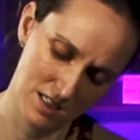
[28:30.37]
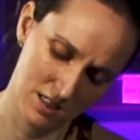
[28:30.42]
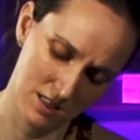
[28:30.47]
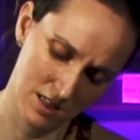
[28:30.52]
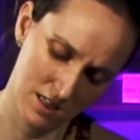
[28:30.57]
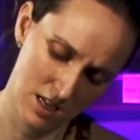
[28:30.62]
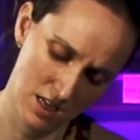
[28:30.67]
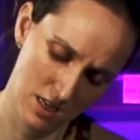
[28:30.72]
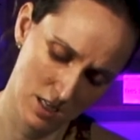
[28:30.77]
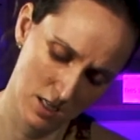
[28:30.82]

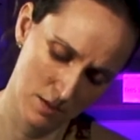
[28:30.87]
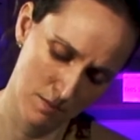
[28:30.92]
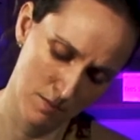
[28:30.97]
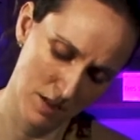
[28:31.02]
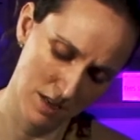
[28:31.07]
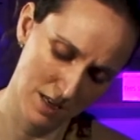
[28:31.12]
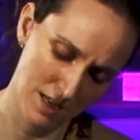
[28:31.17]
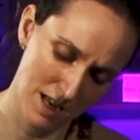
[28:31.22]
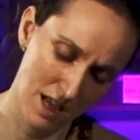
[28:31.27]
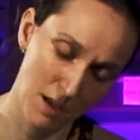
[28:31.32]
clay to
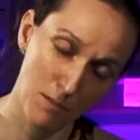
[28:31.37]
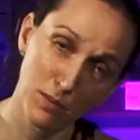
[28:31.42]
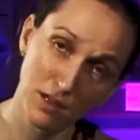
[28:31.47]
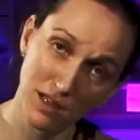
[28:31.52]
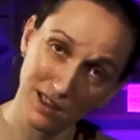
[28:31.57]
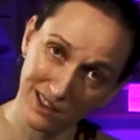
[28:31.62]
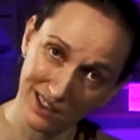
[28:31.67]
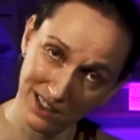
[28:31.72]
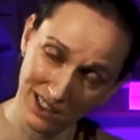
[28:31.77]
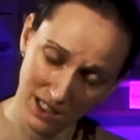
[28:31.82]

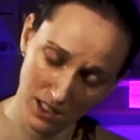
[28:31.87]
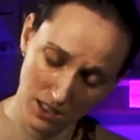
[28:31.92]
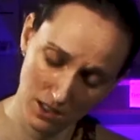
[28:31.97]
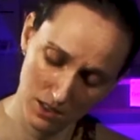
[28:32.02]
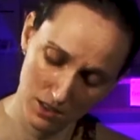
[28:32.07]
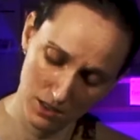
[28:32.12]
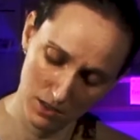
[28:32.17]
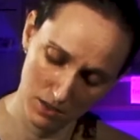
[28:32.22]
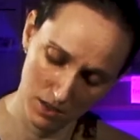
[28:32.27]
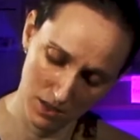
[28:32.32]
manipulate,